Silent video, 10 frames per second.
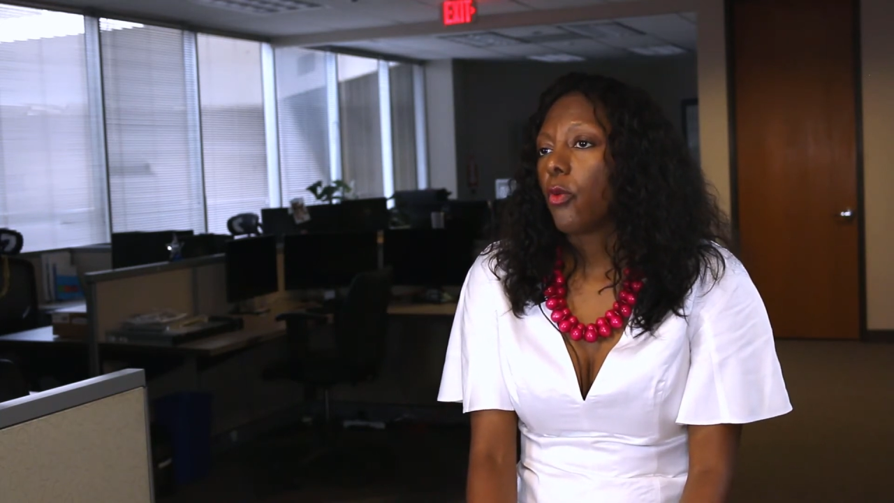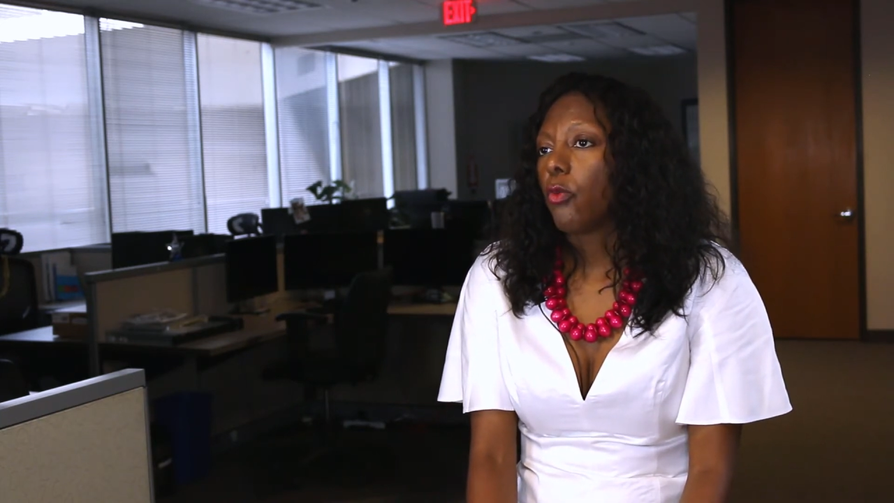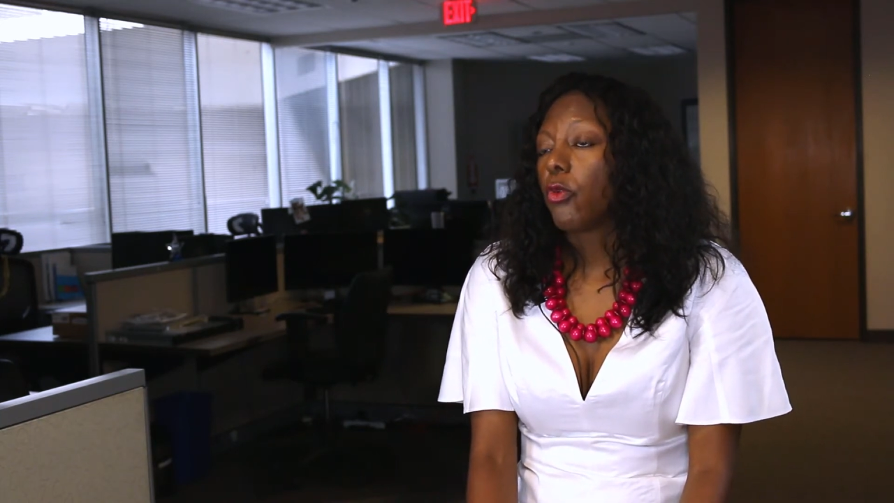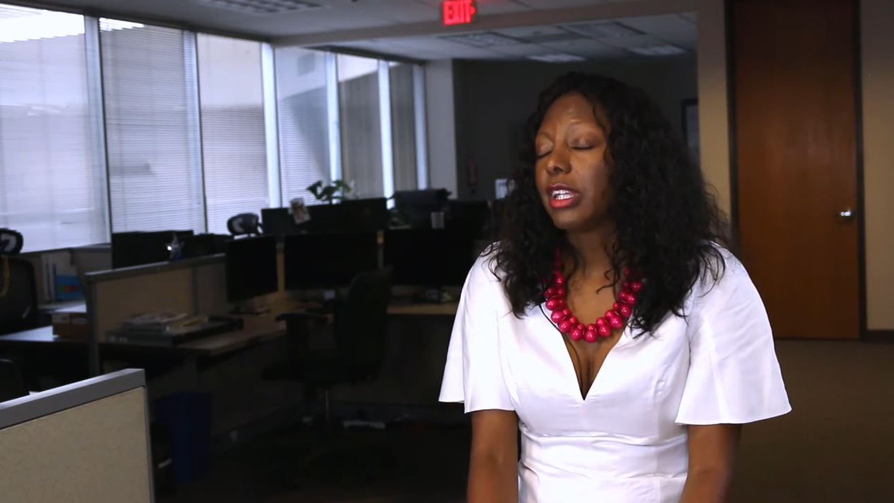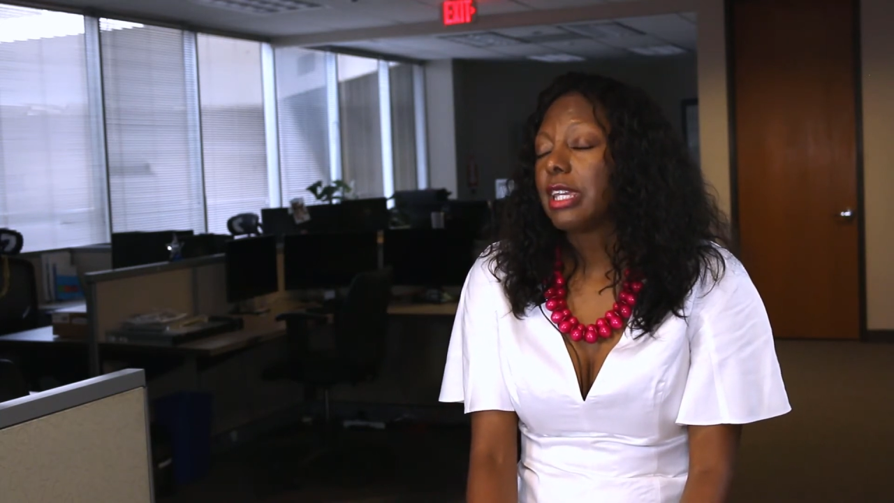
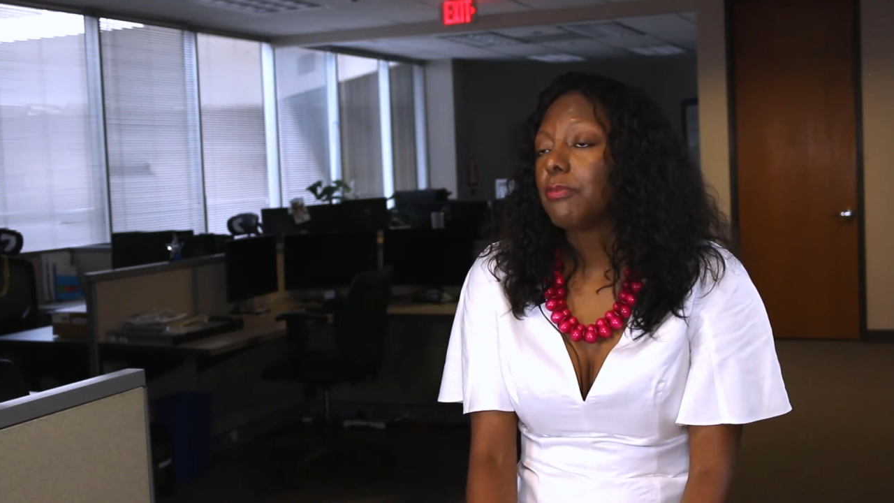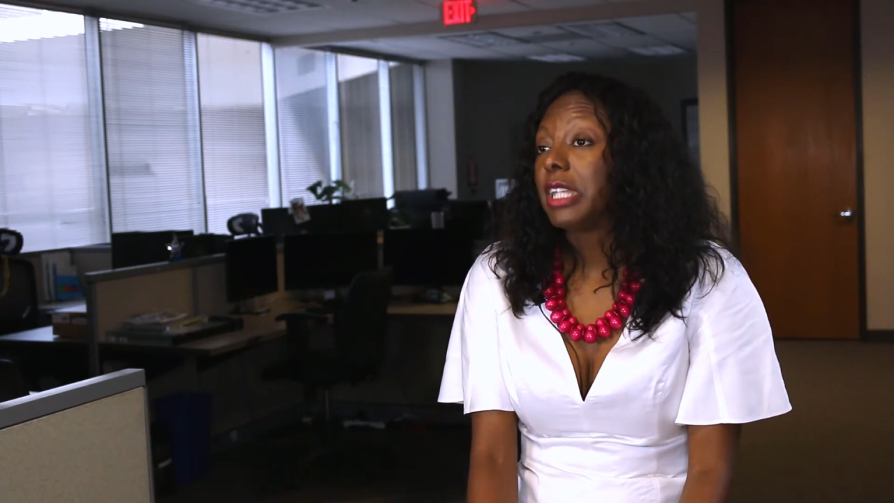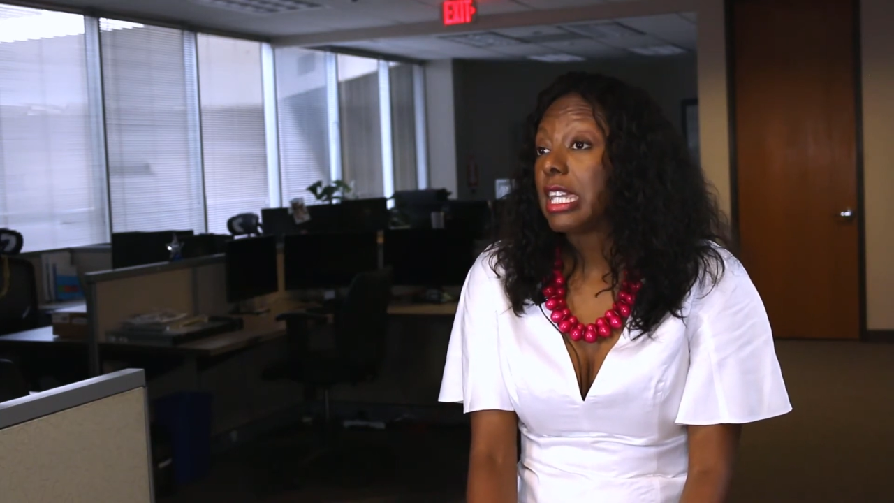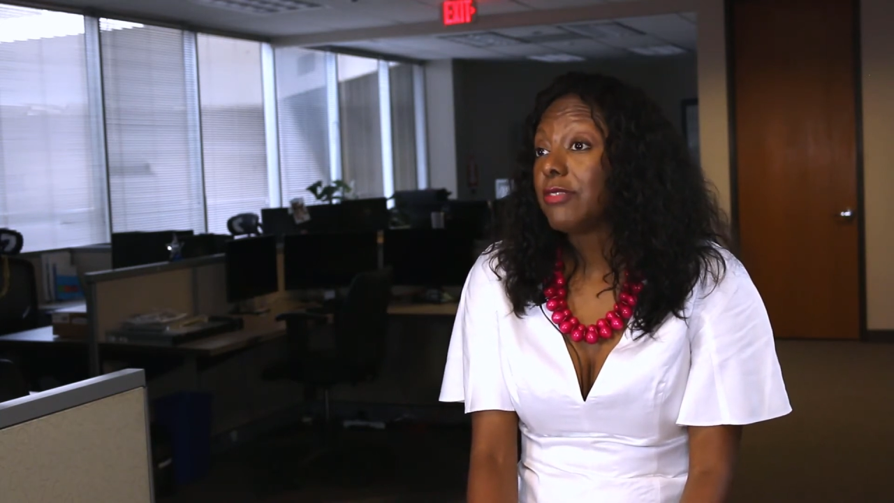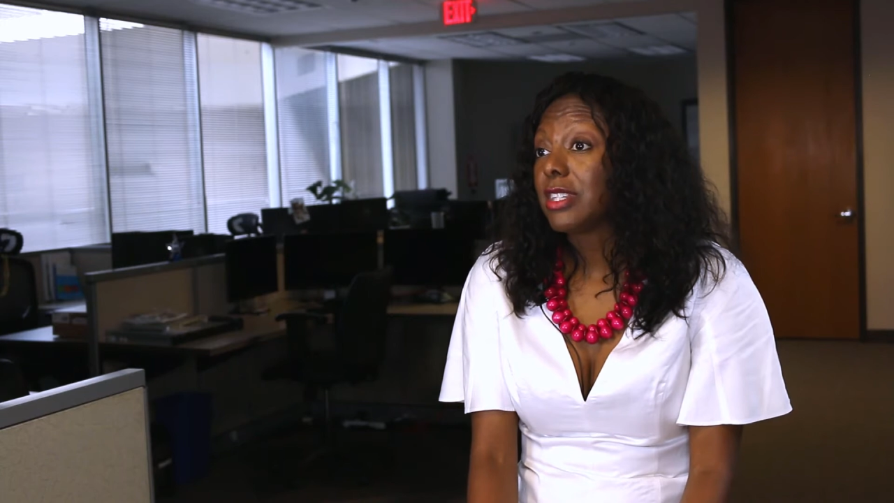really
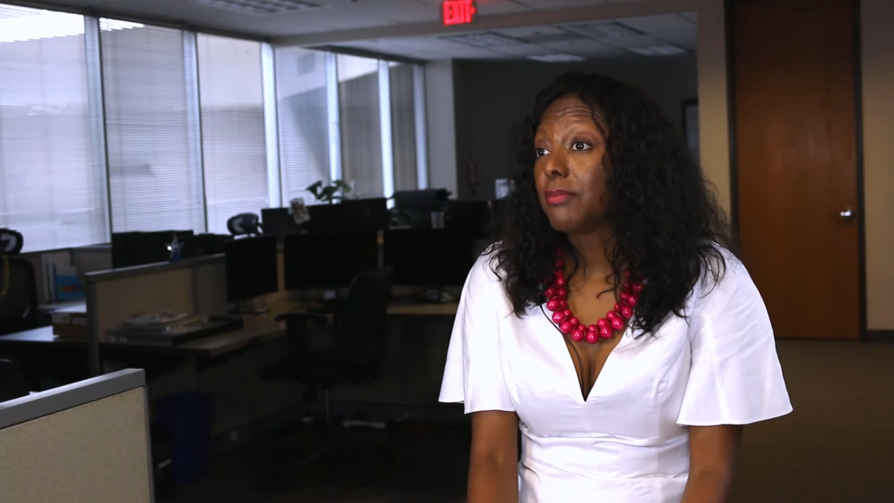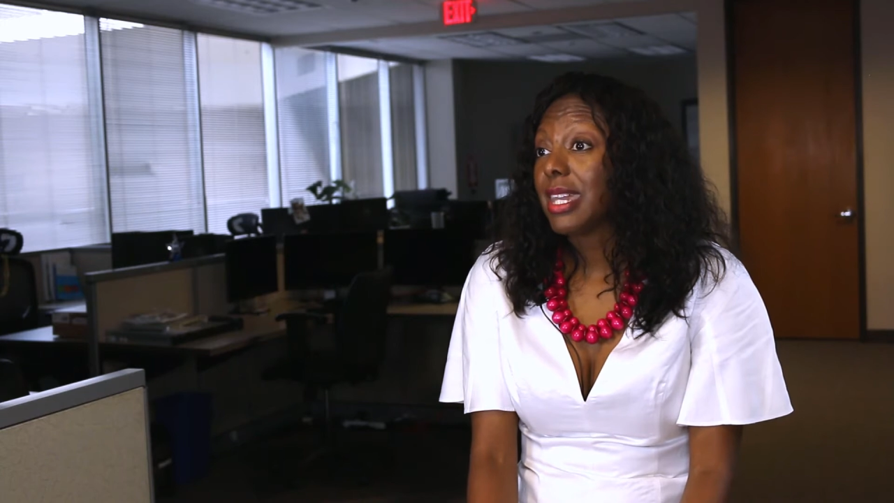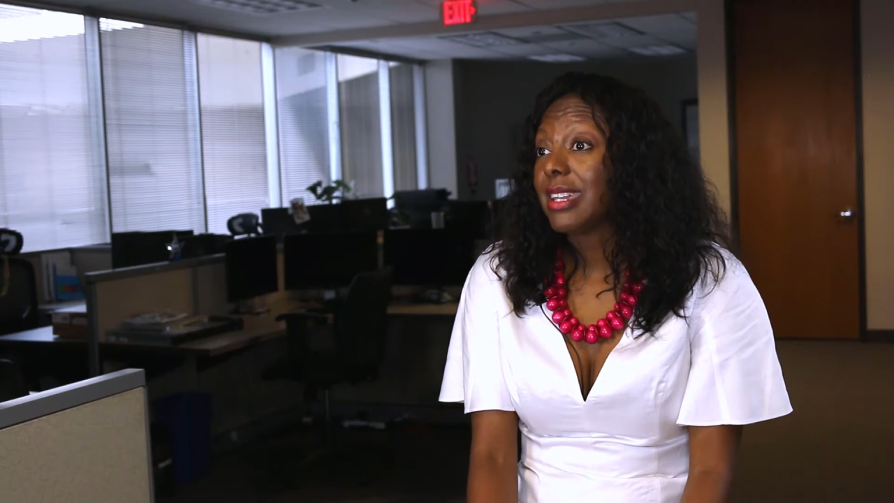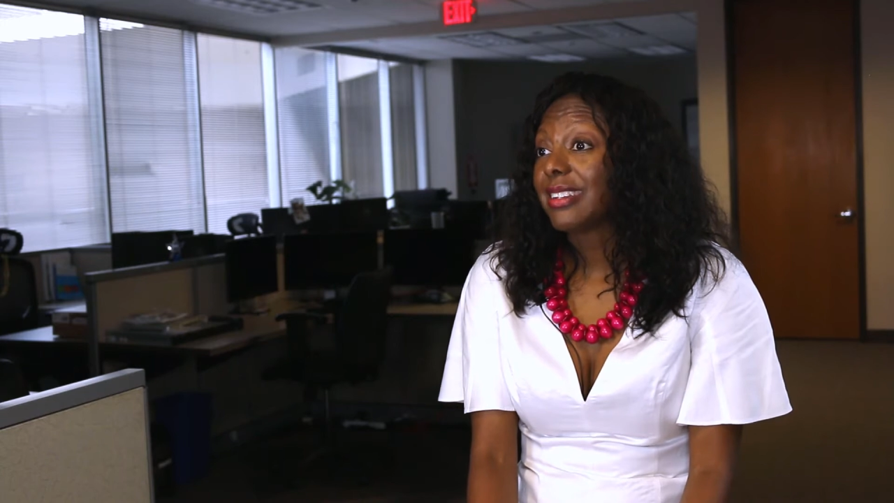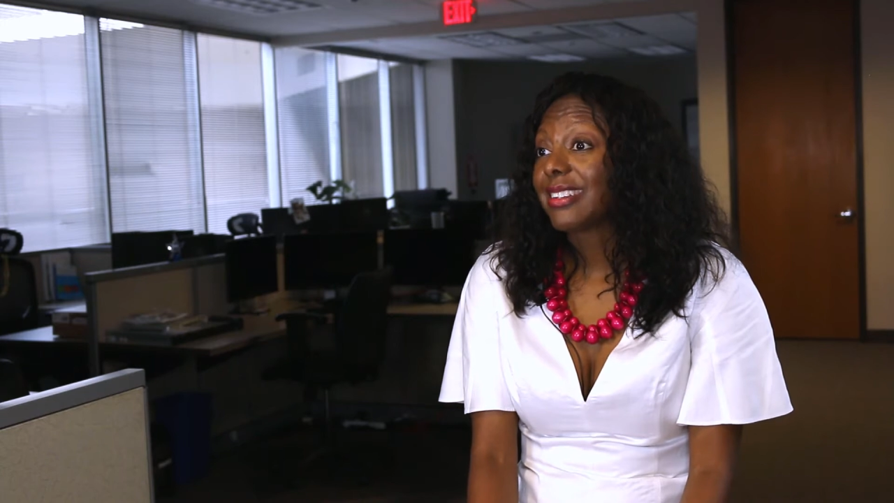believed in me.